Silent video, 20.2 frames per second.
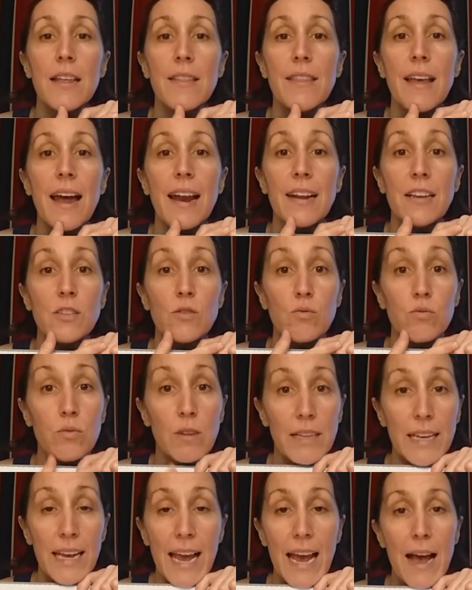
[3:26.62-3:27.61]
That is
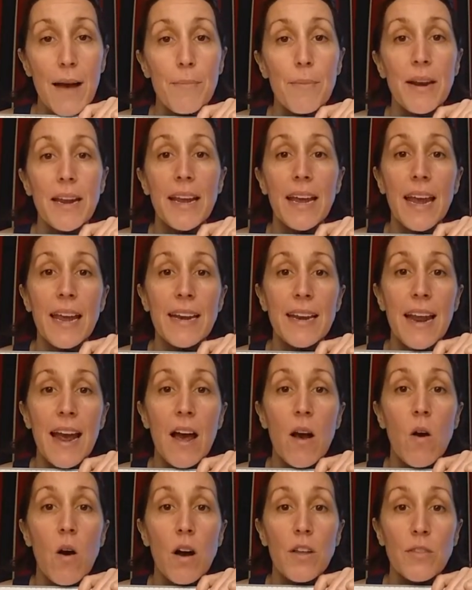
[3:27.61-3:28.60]
really happening. And
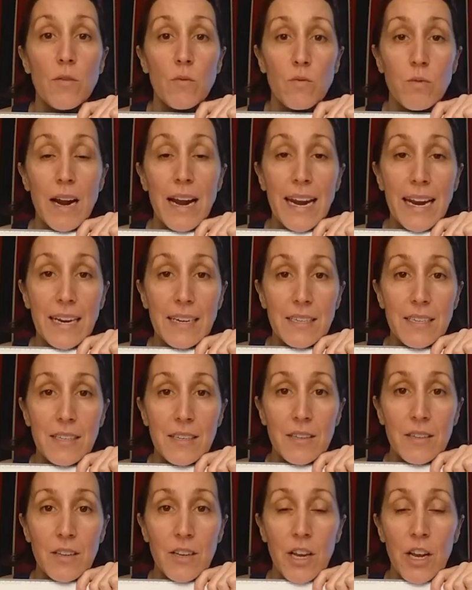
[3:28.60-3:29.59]
now on the
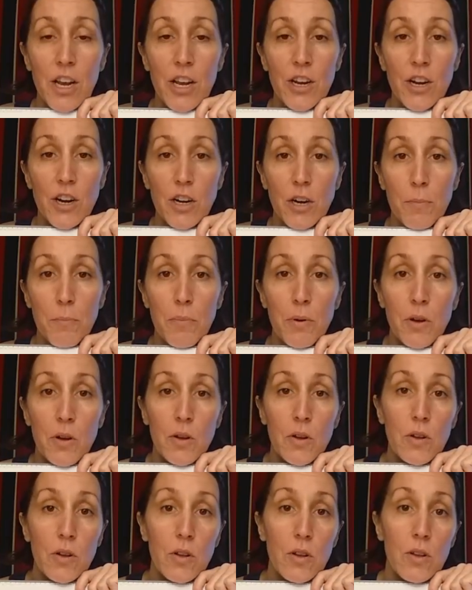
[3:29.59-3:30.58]
right, you're going to
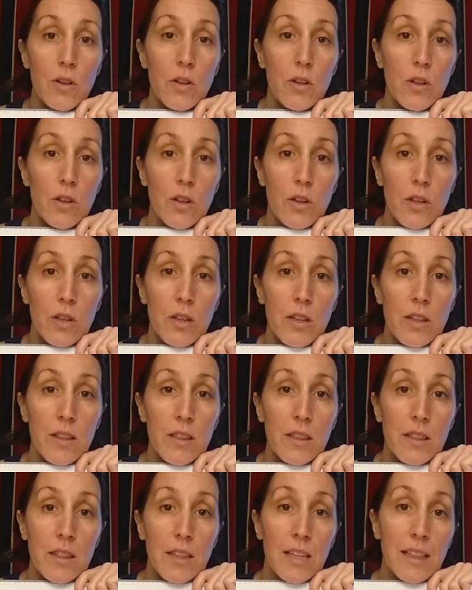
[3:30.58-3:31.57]
pull
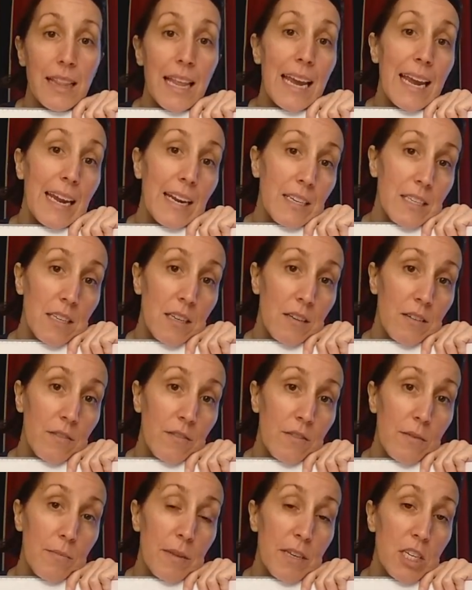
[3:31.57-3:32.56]
the light
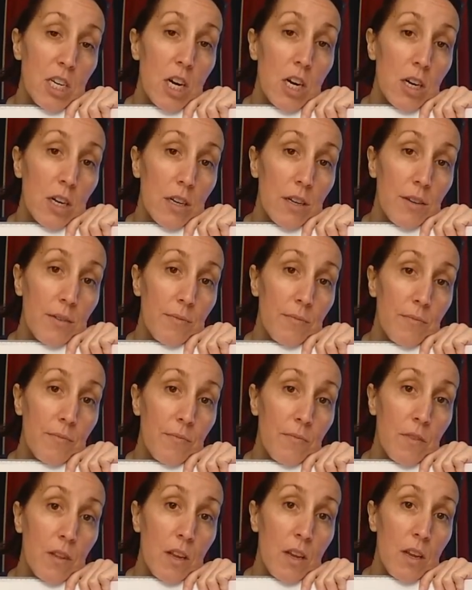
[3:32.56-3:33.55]
from the dark.
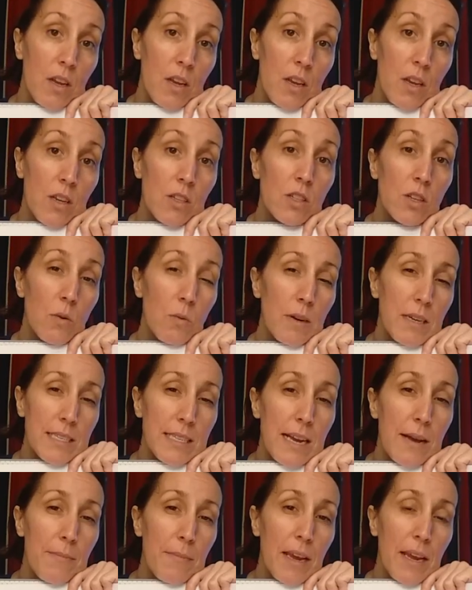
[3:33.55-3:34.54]
So what does
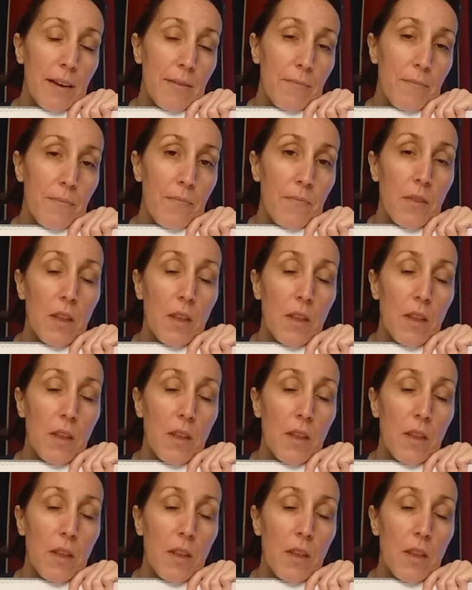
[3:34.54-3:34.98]
that mean?